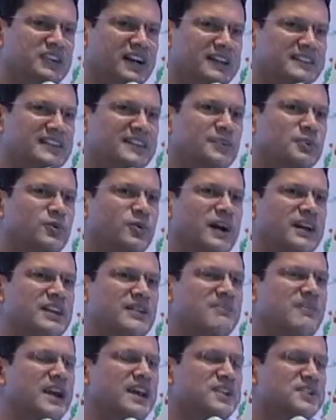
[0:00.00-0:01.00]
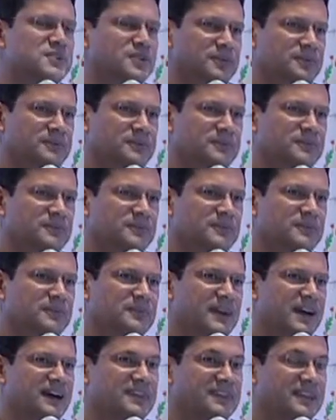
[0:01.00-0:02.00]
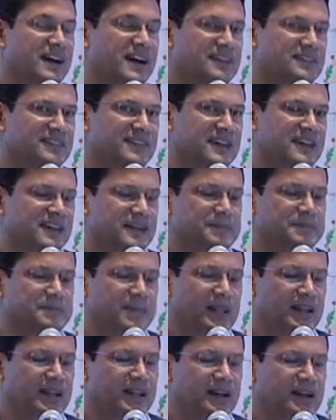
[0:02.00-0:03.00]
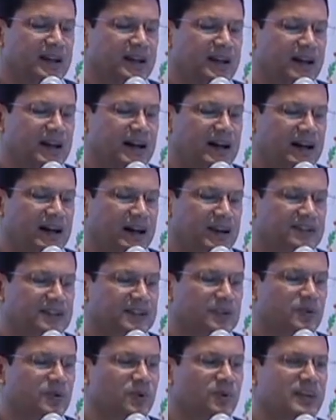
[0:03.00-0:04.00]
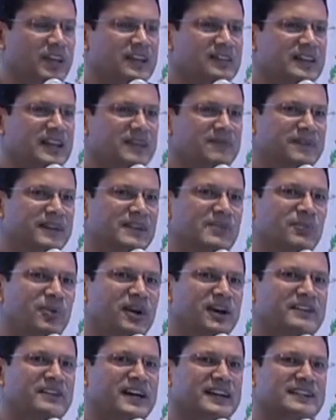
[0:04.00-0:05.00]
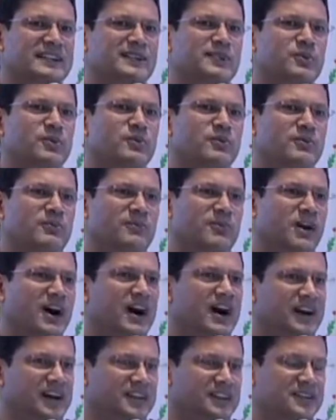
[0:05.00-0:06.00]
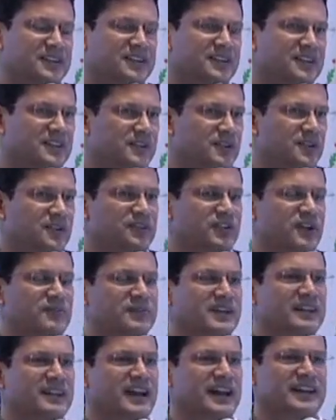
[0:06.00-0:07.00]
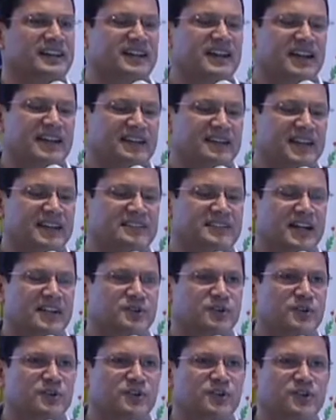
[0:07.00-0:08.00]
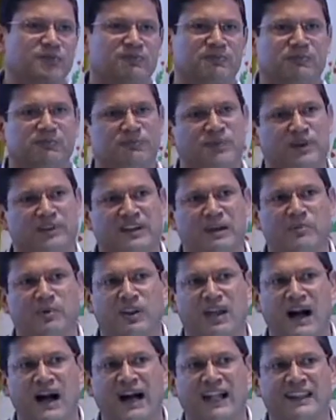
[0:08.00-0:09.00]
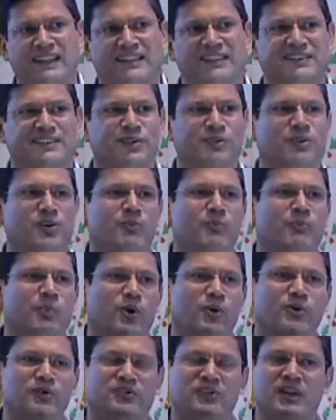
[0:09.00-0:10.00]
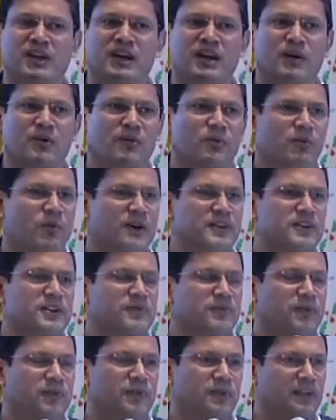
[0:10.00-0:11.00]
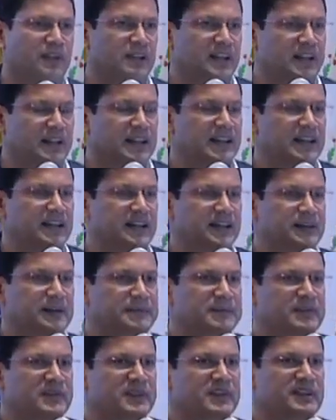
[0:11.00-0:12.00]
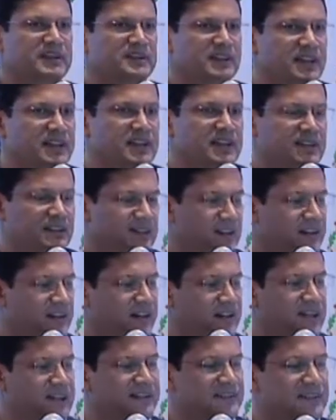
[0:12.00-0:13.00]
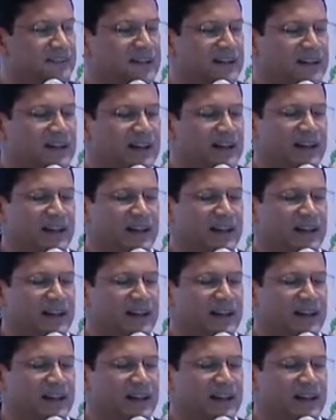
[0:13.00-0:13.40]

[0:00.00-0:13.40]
attracted to animation as a tool. They feel more attracted to art, to something like they try to use, for example, Alice to compose wonderful sceneries,